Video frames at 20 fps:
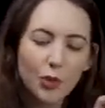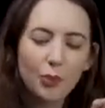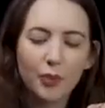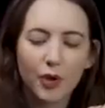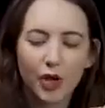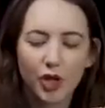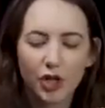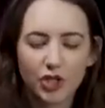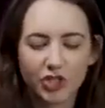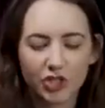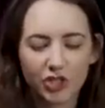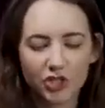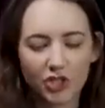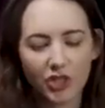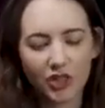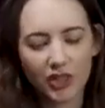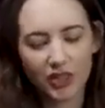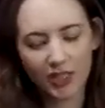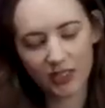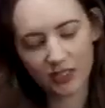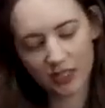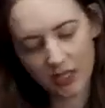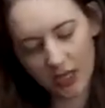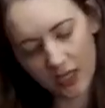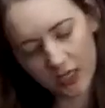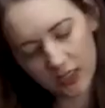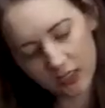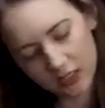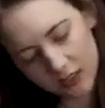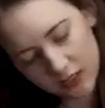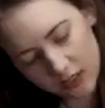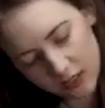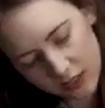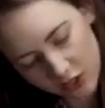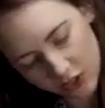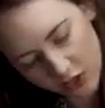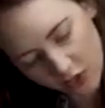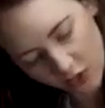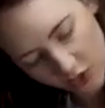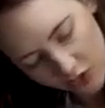purchase on this end,
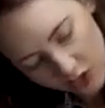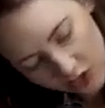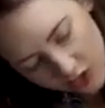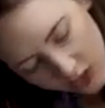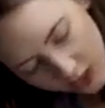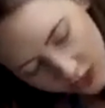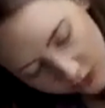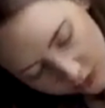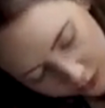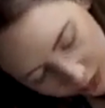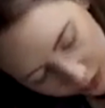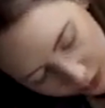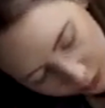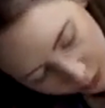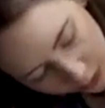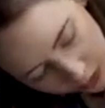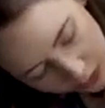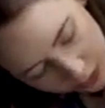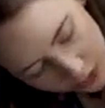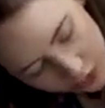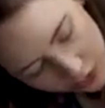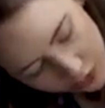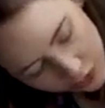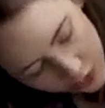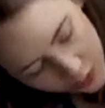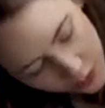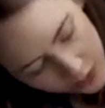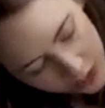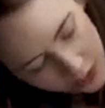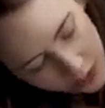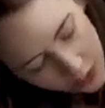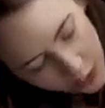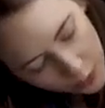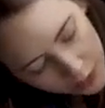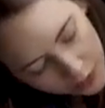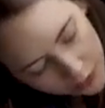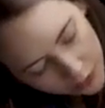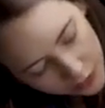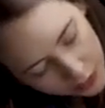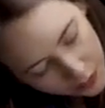so you're just kind of like putting the screw in and
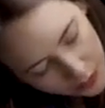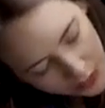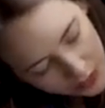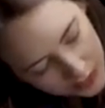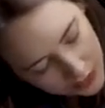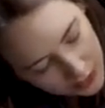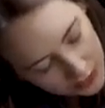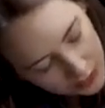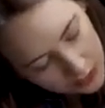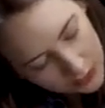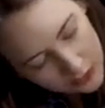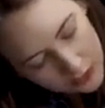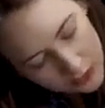hoping for the best.